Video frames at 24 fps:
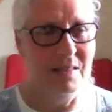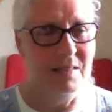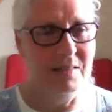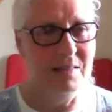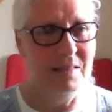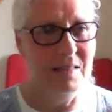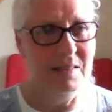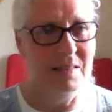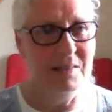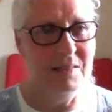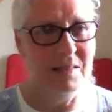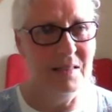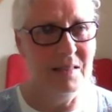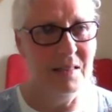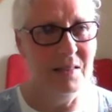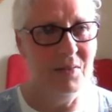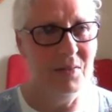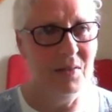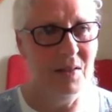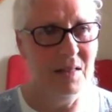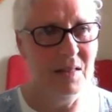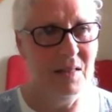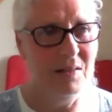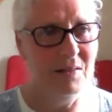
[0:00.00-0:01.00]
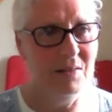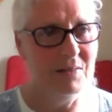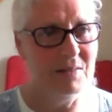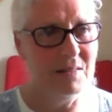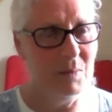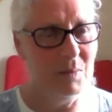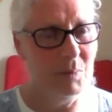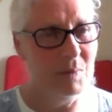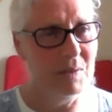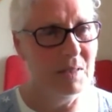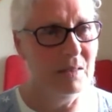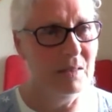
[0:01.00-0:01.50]
And then
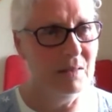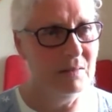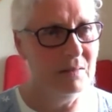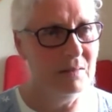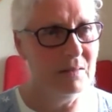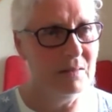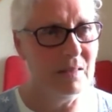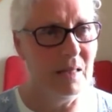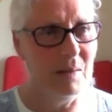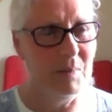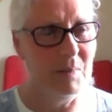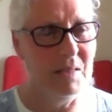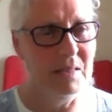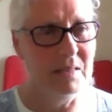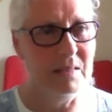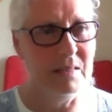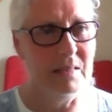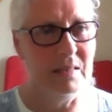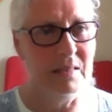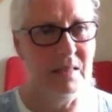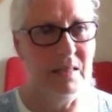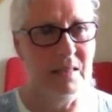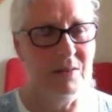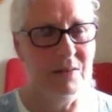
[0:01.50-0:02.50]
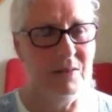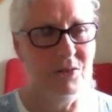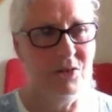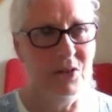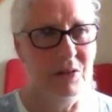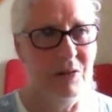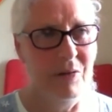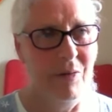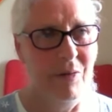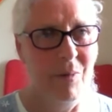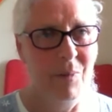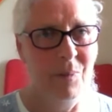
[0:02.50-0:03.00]
somebody else came into the
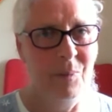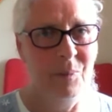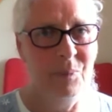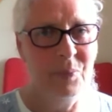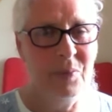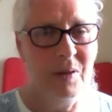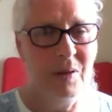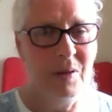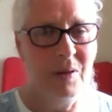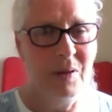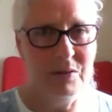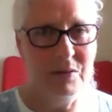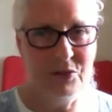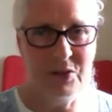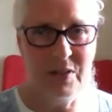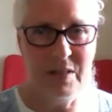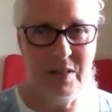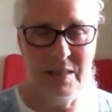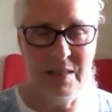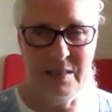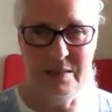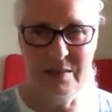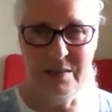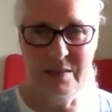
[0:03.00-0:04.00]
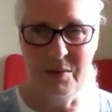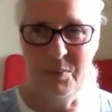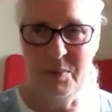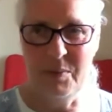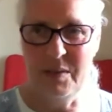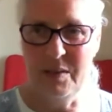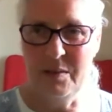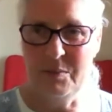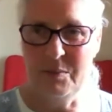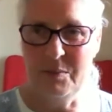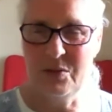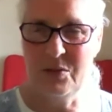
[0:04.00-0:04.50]
kitchen much later when
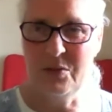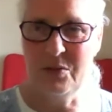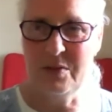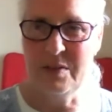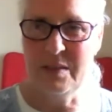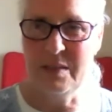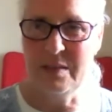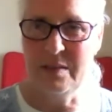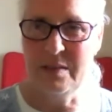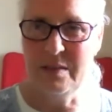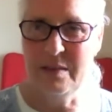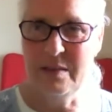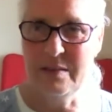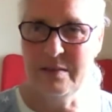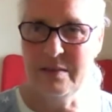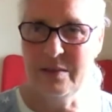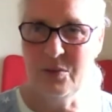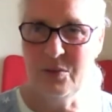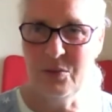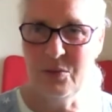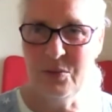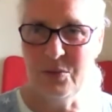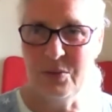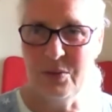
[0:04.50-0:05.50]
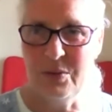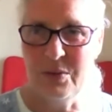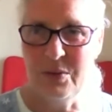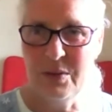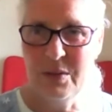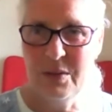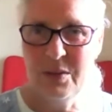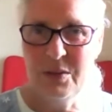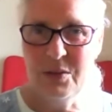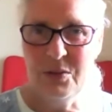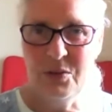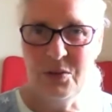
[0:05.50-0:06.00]
I was cooking, and they said, oh,
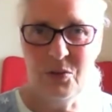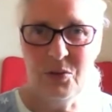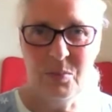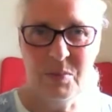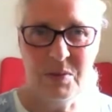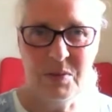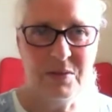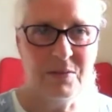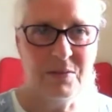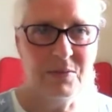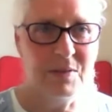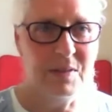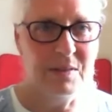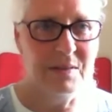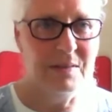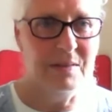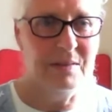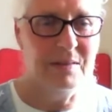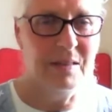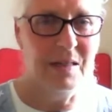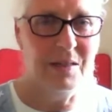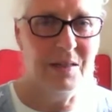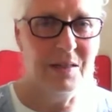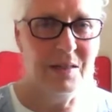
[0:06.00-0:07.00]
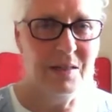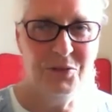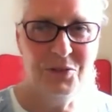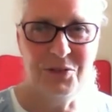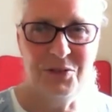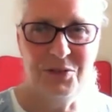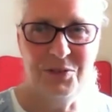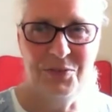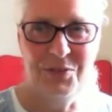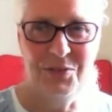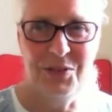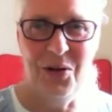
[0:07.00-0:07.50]
you must have done this hundreds
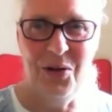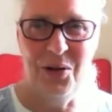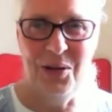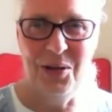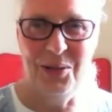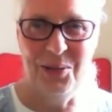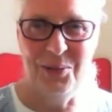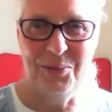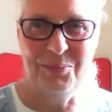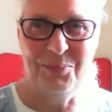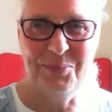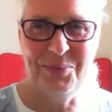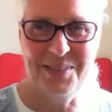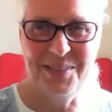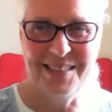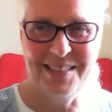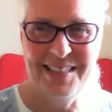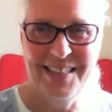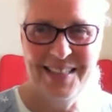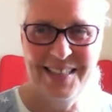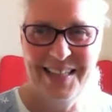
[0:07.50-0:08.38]
of times.